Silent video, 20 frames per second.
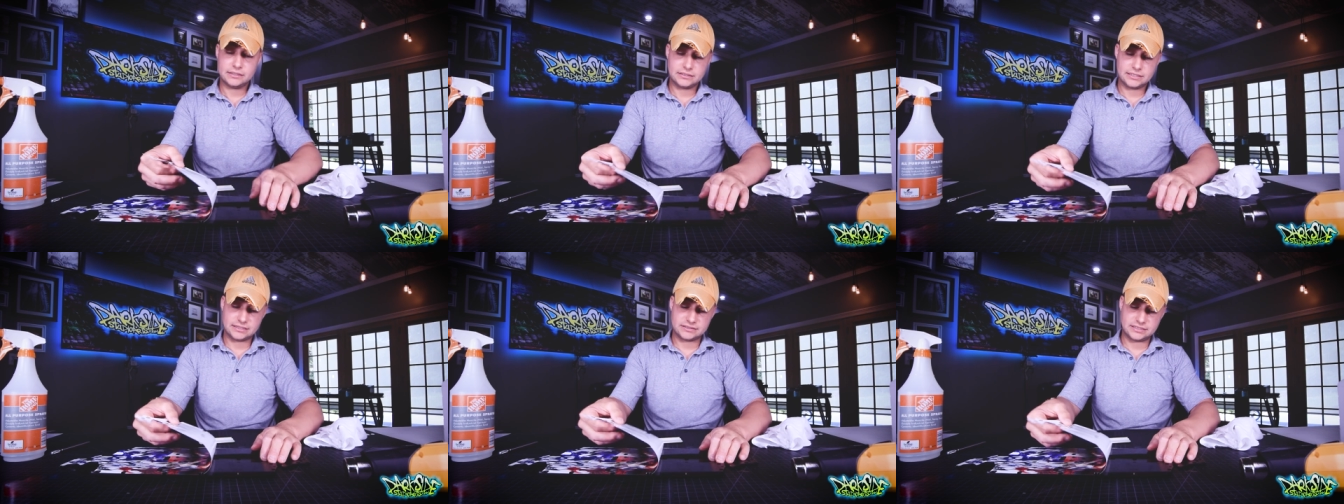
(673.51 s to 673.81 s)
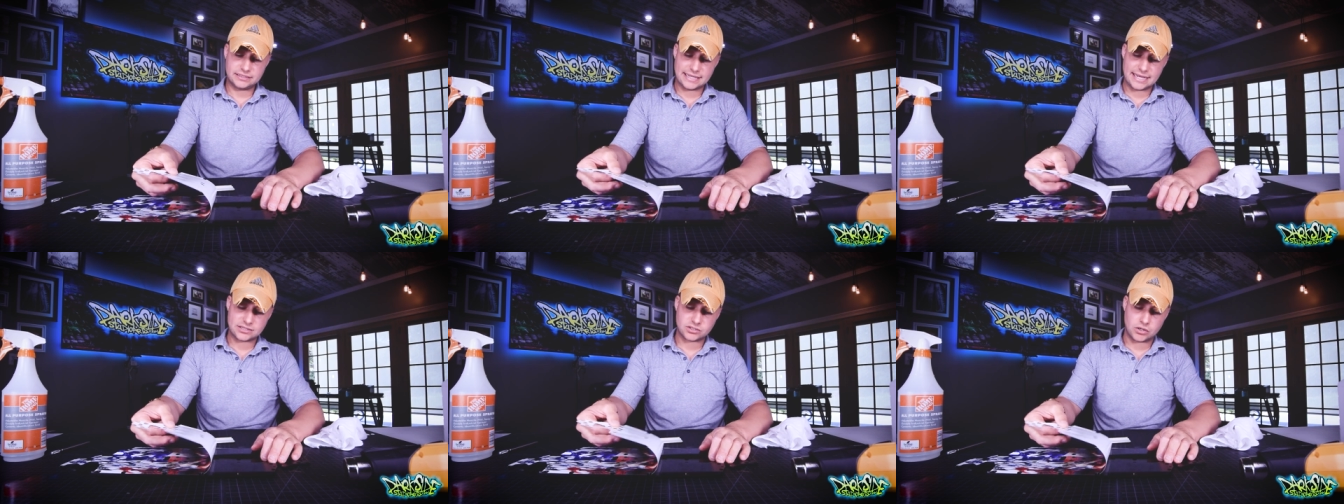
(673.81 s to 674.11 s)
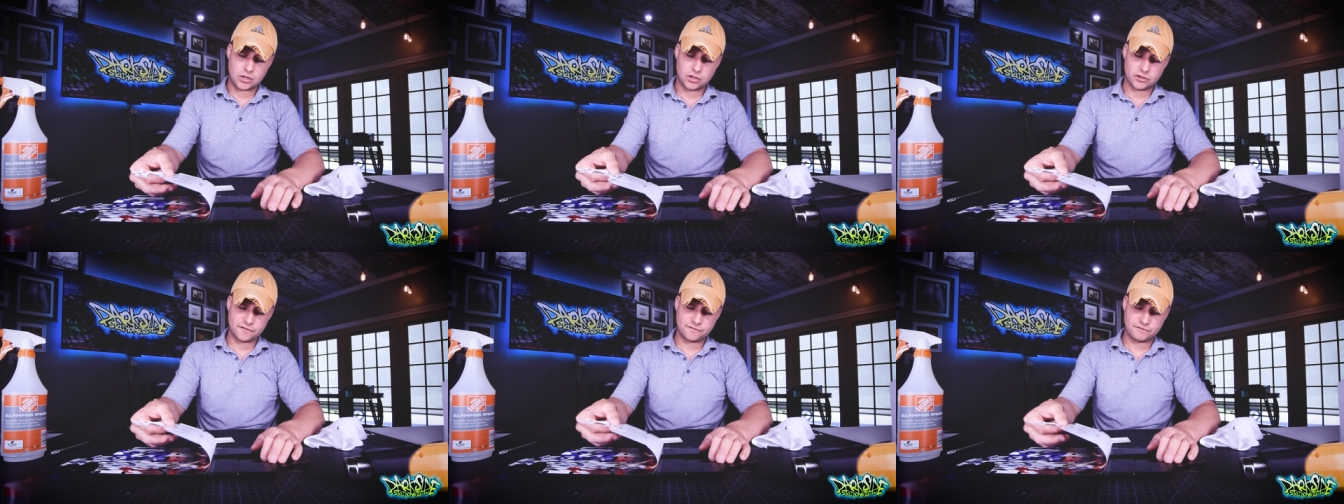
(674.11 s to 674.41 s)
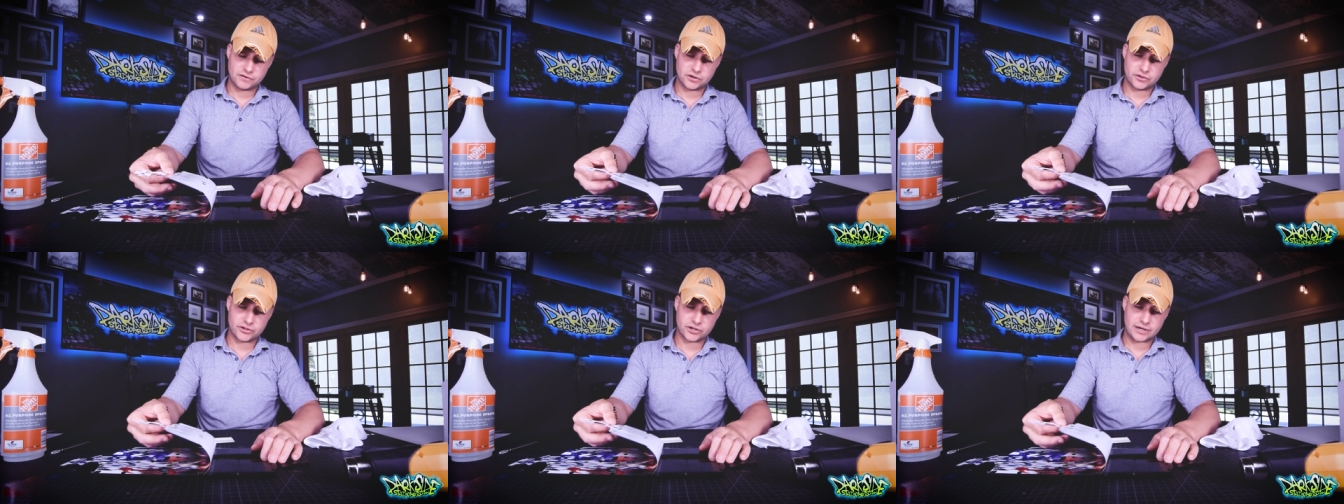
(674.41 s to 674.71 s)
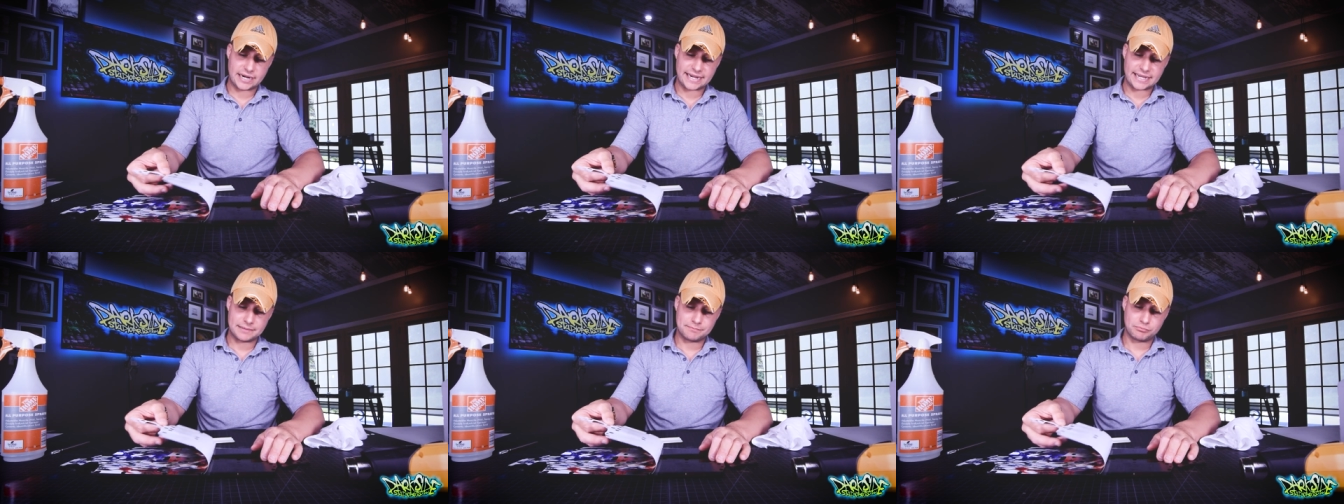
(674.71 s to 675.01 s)
Now see, that's all the
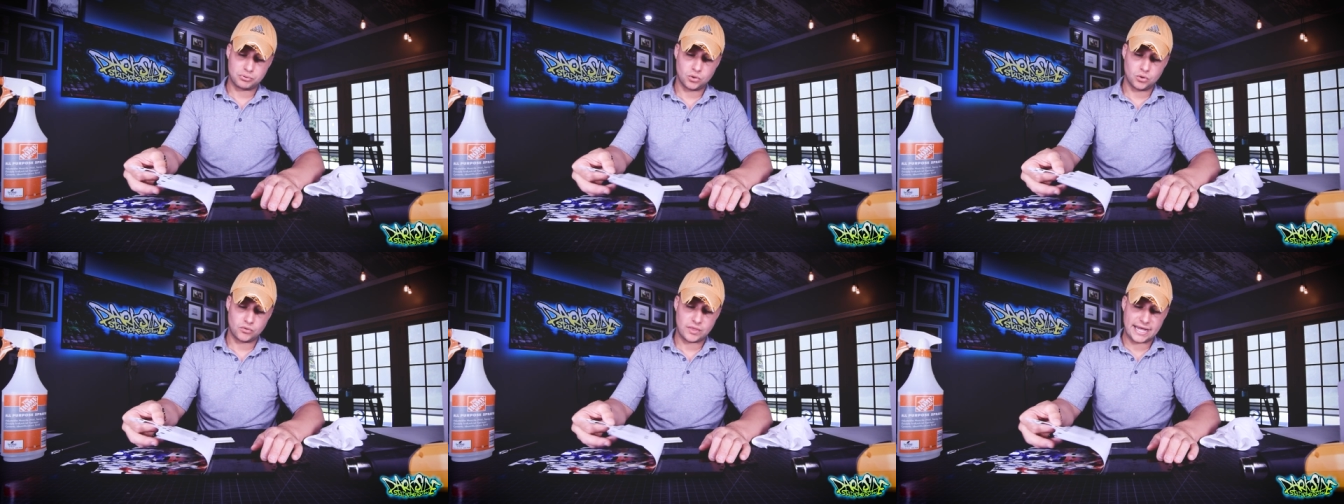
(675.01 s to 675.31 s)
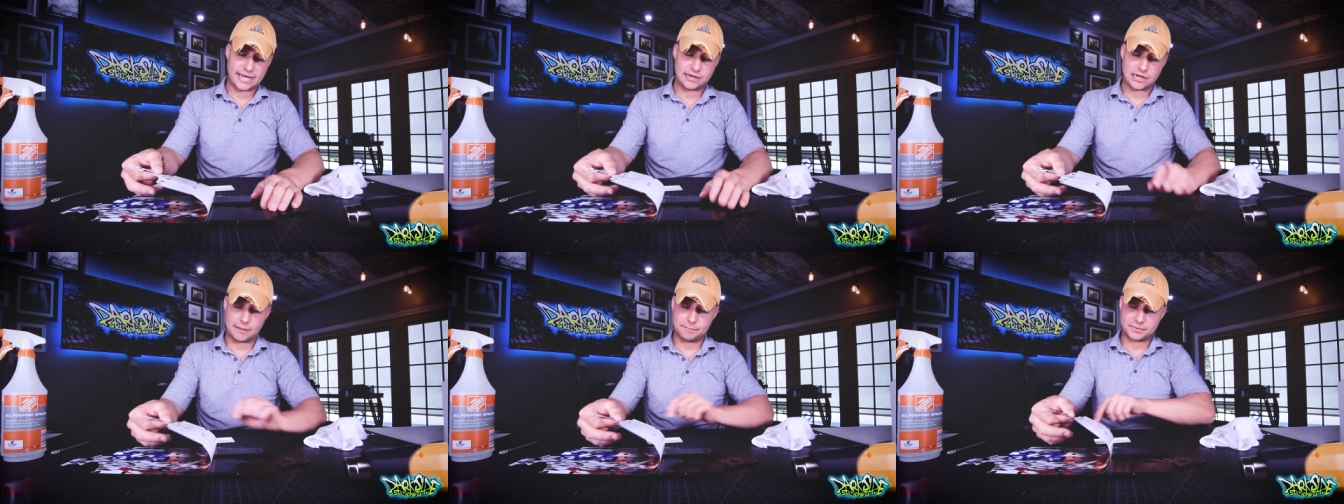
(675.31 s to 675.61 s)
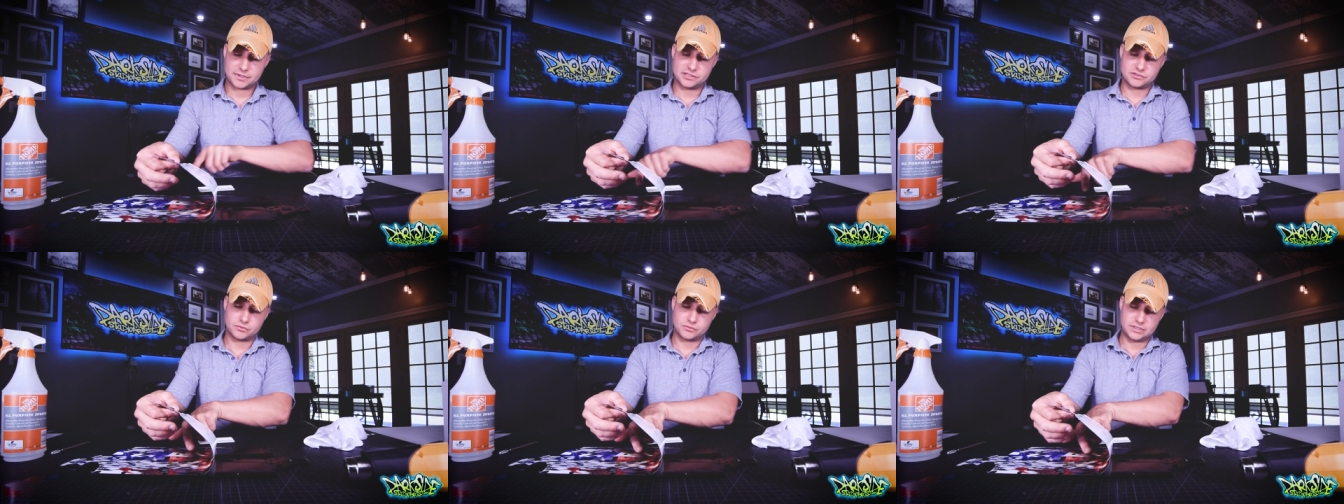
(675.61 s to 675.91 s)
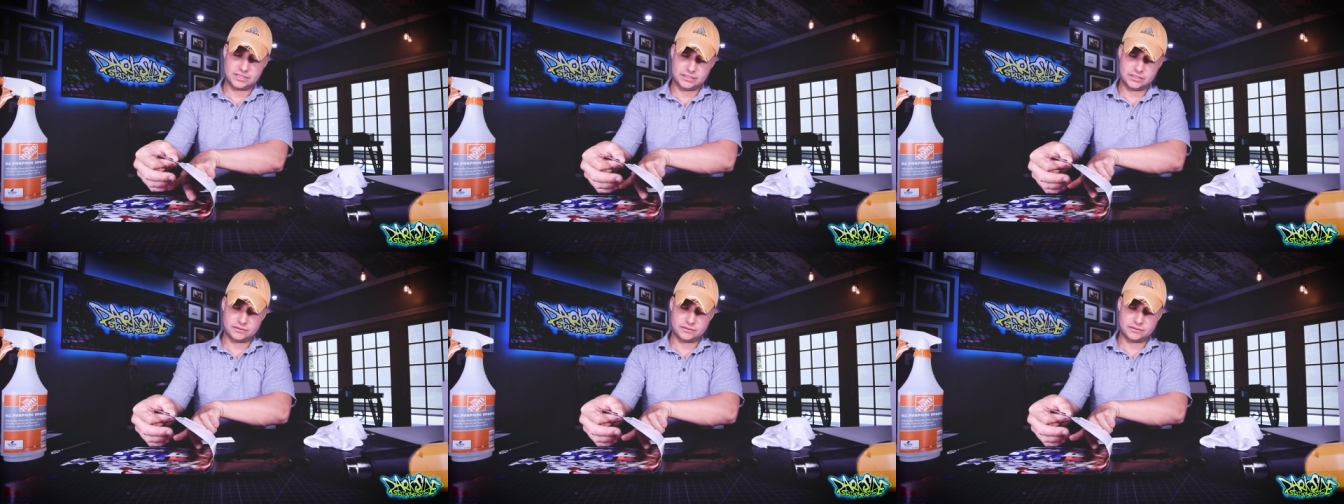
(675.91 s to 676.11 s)
further I can pull that up because